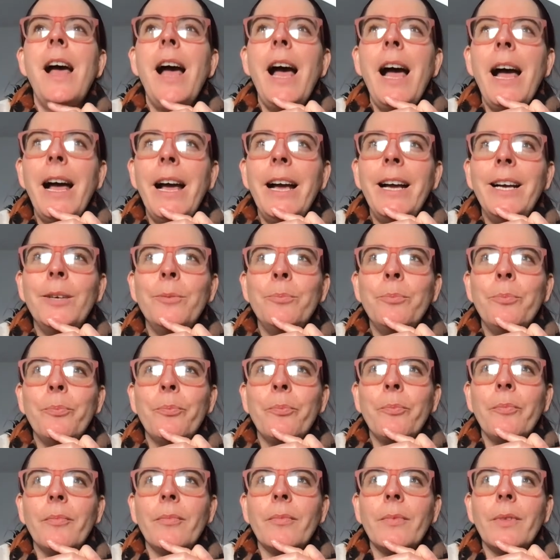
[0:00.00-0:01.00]

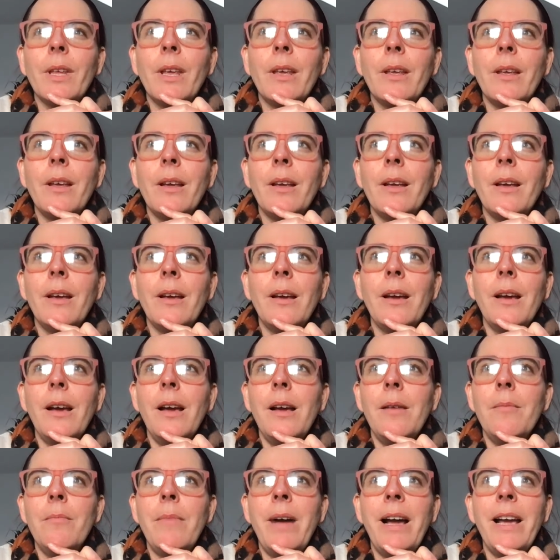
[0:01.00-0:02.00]
Um,
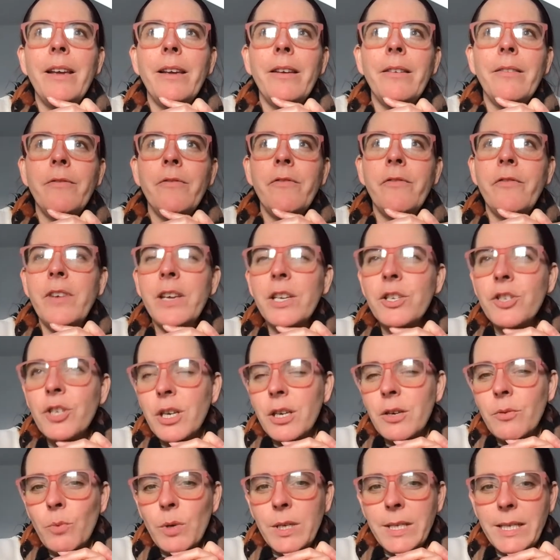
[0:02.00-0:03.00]
my
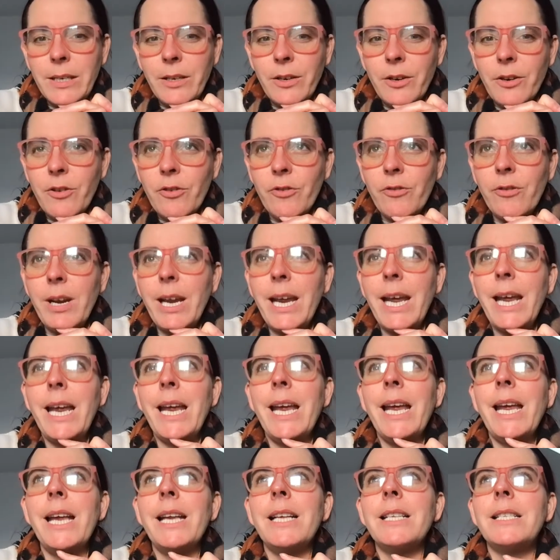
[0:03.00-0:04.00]
vision wasn't
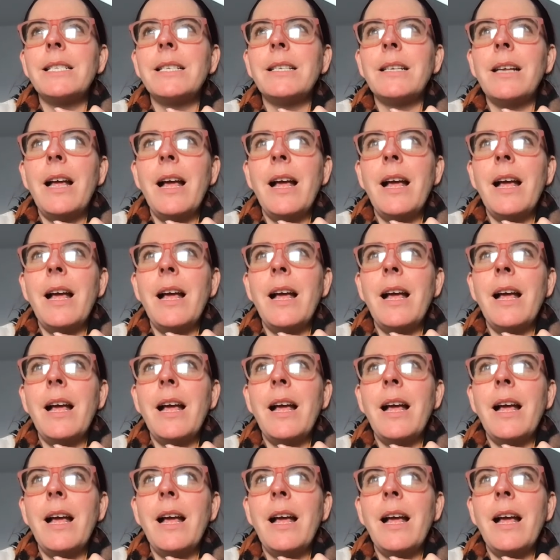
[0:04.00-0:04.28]
great.